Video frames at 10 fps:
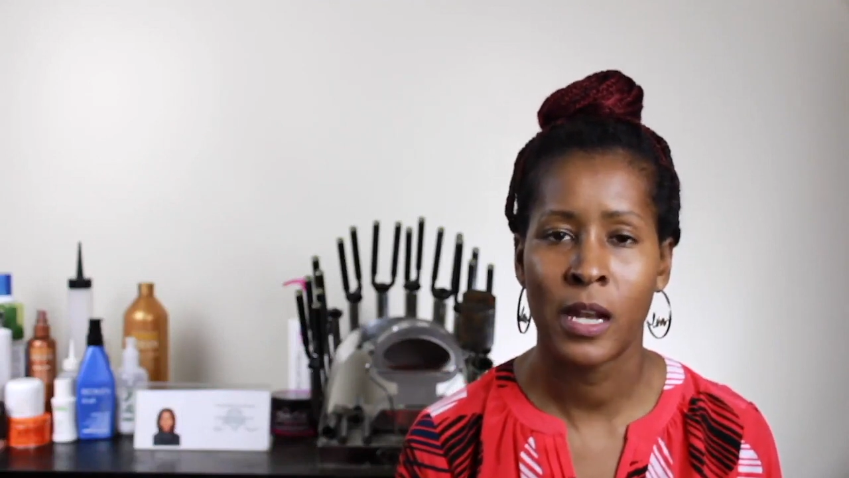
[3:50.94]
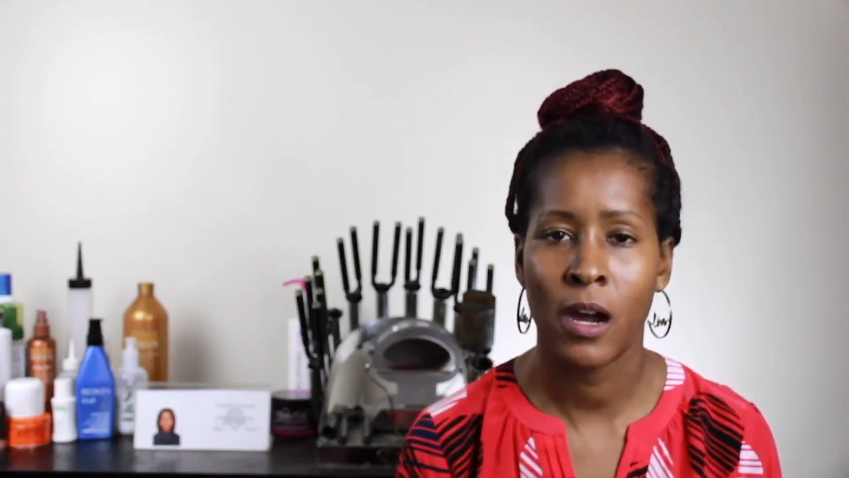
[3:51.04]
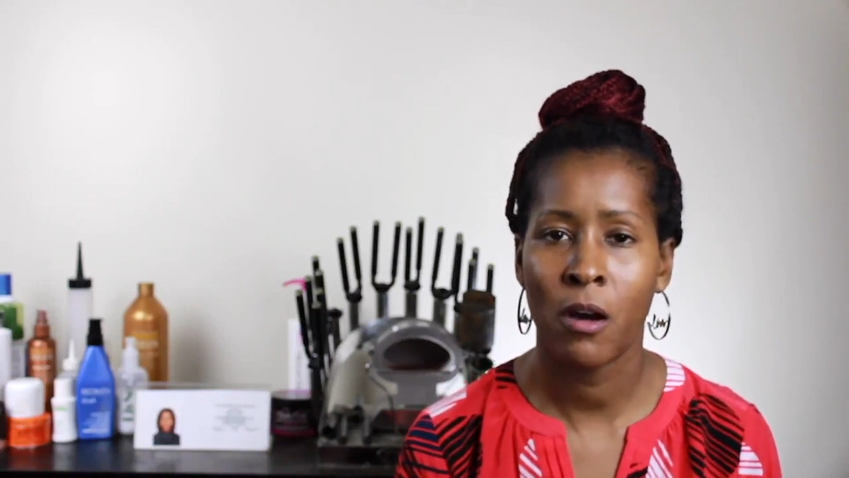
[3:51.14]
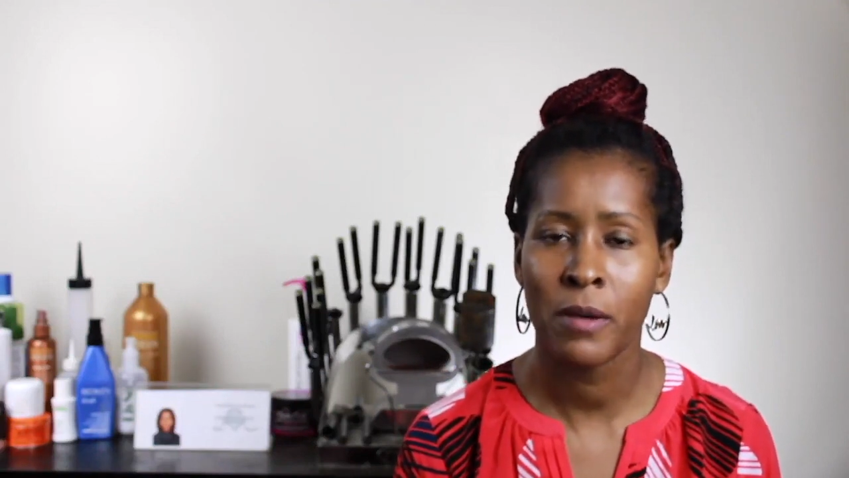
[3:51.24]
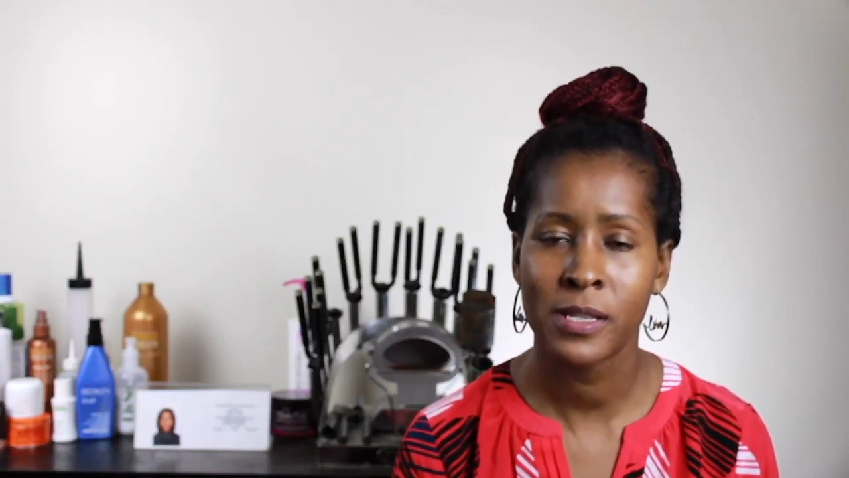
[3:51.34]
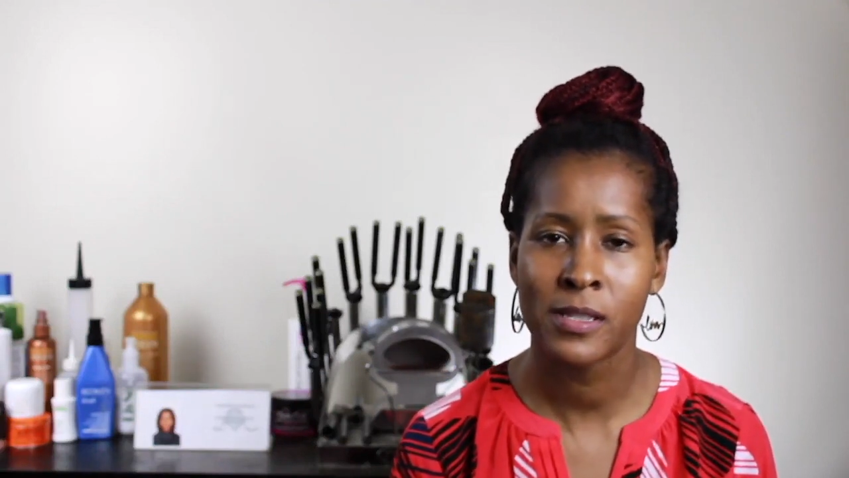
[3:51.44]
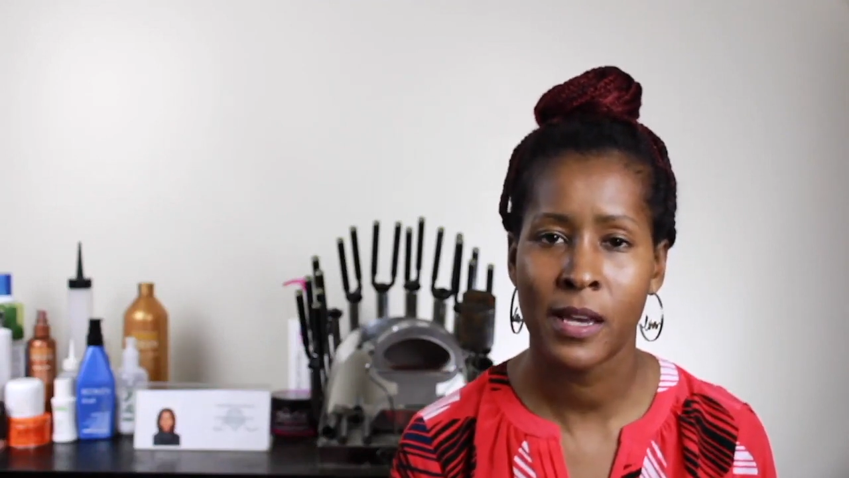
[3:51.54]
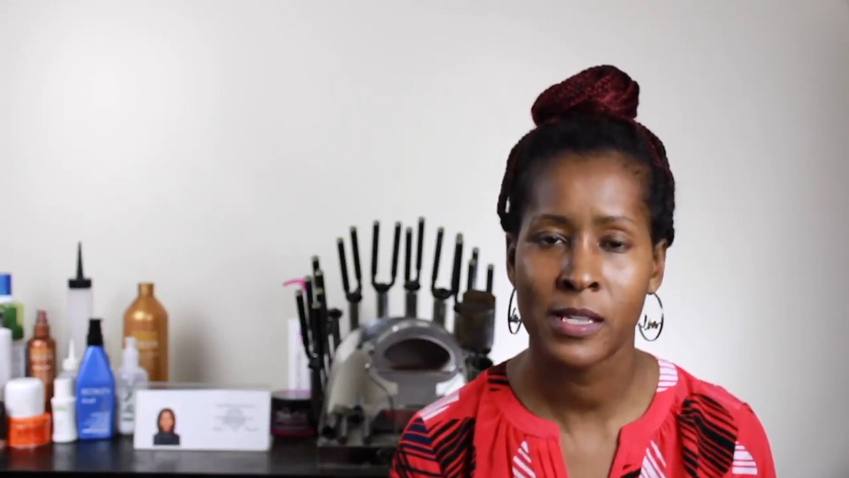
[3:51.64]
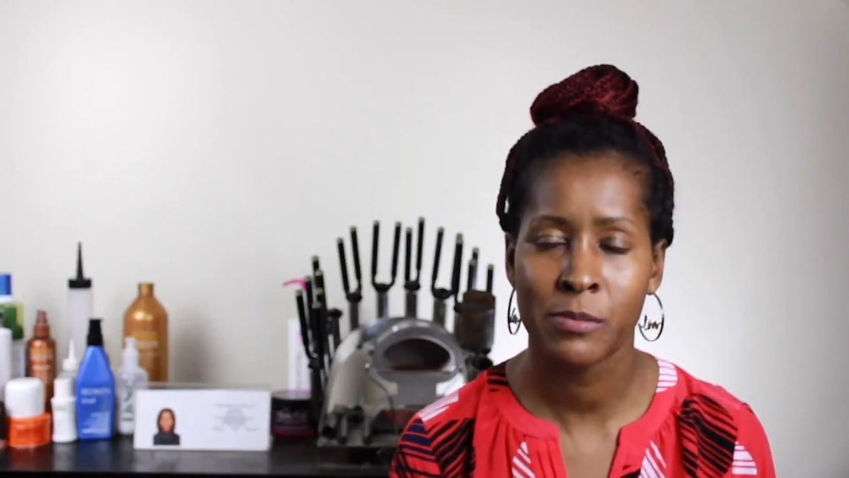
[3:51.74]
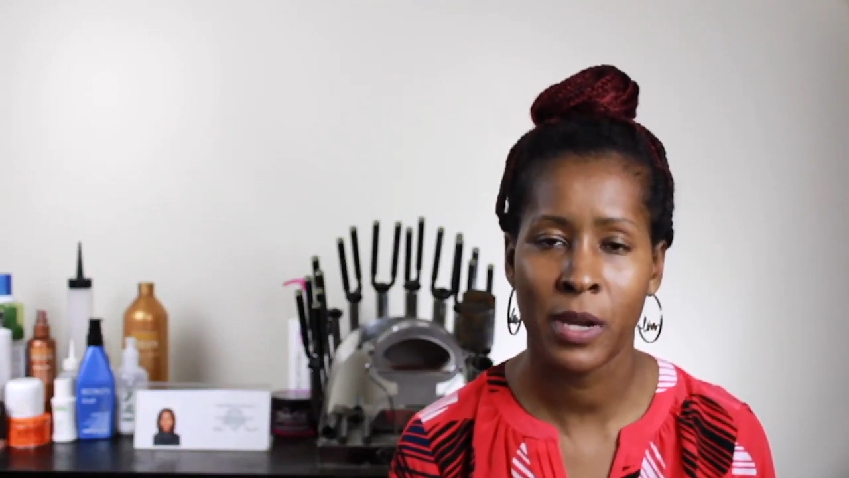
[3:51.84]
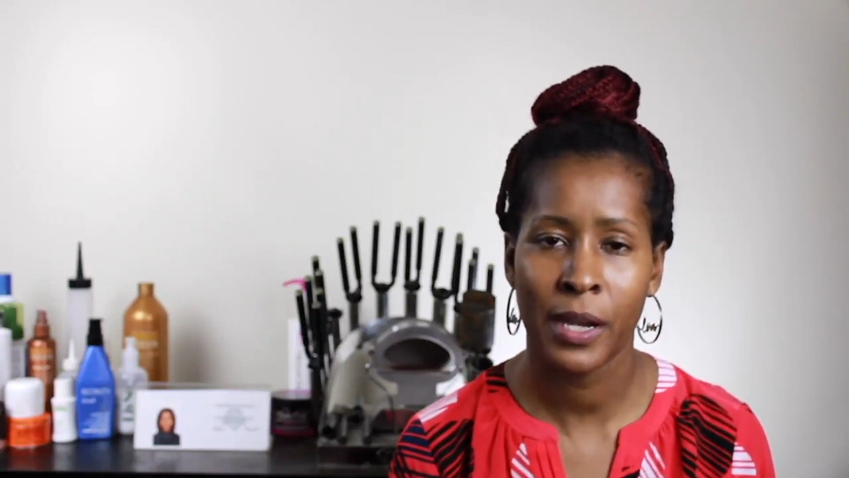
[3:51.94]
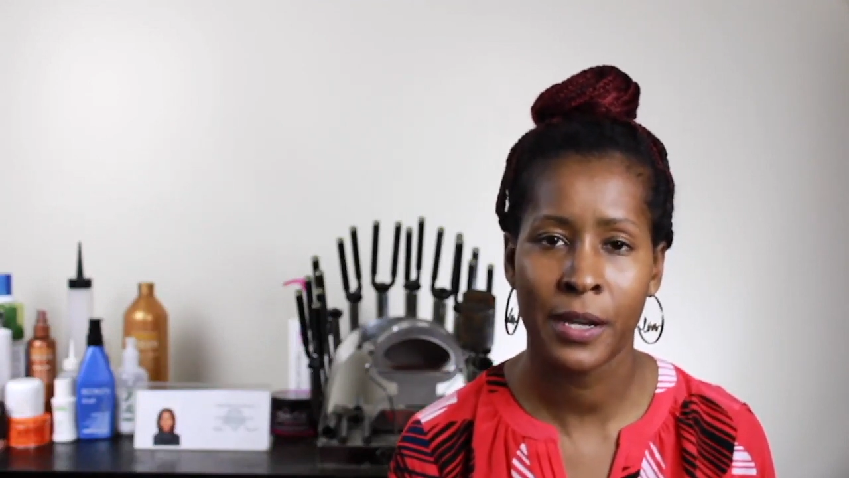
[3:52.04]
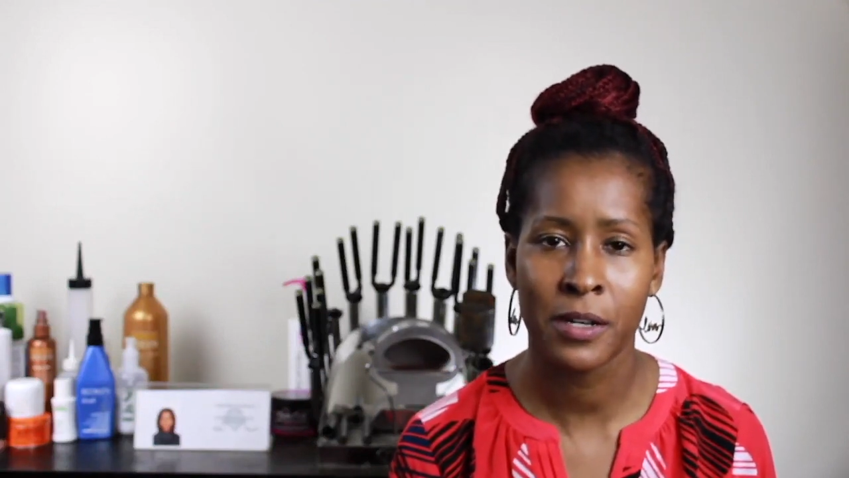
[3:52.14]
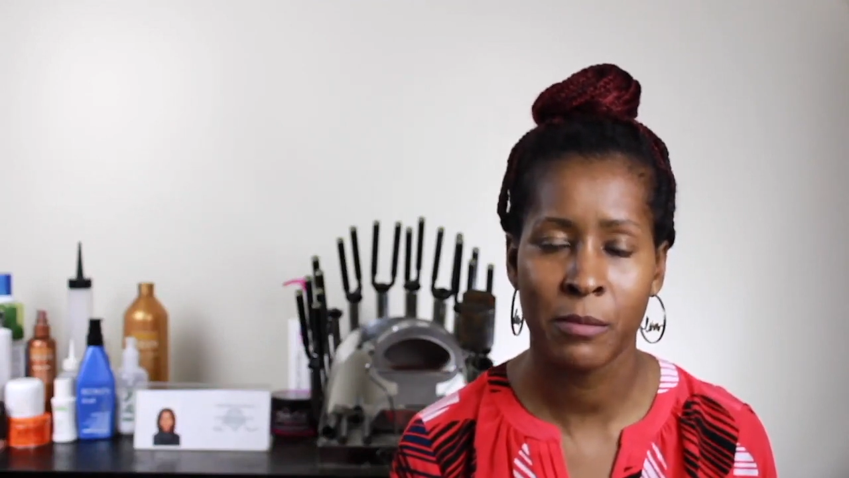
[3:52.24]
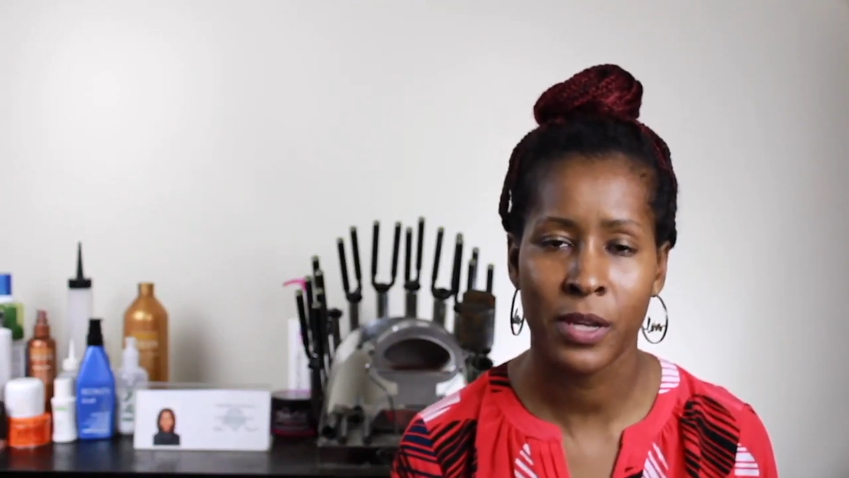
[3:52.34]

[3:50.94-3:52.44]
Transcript: Now, I always test my hair to